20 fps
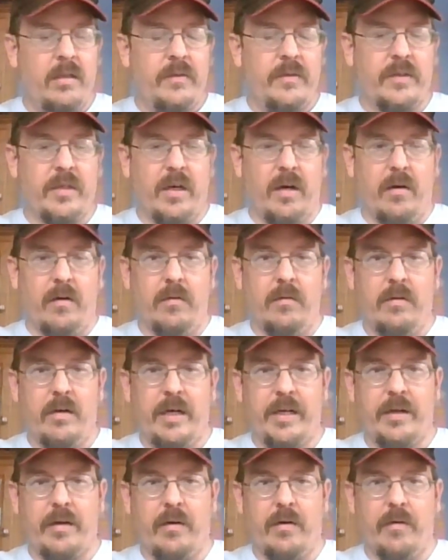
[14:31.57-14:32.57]
So
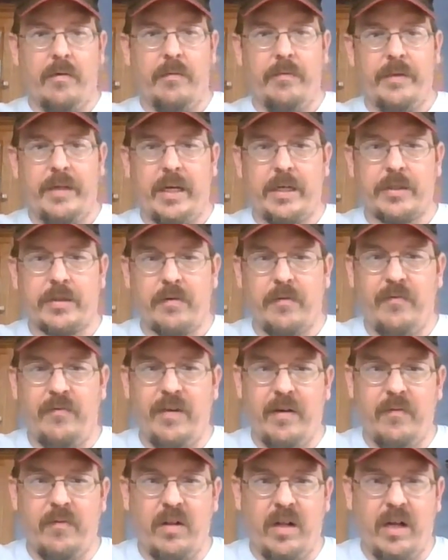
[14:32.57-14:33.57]
I know National
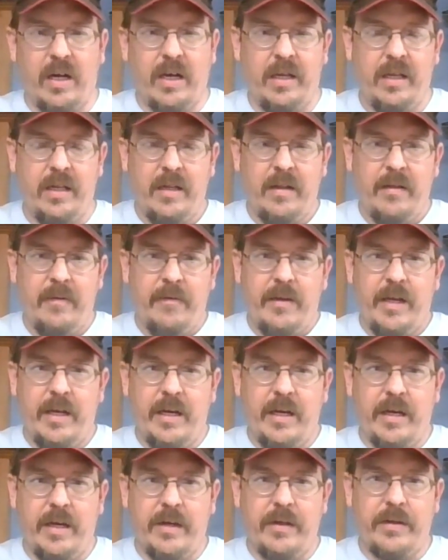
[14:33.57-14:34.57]
Fun Fly
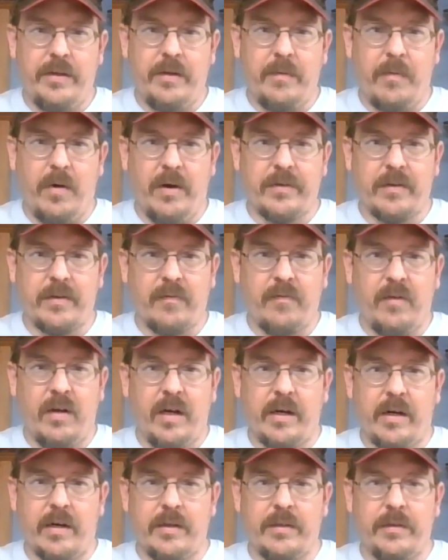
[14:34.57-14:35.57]
and the Balsa
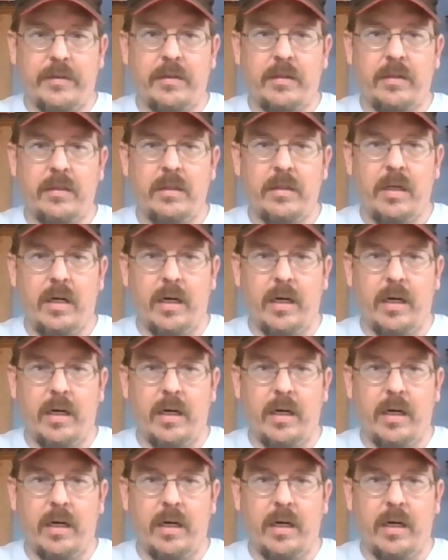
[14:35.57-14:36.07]
Flyers,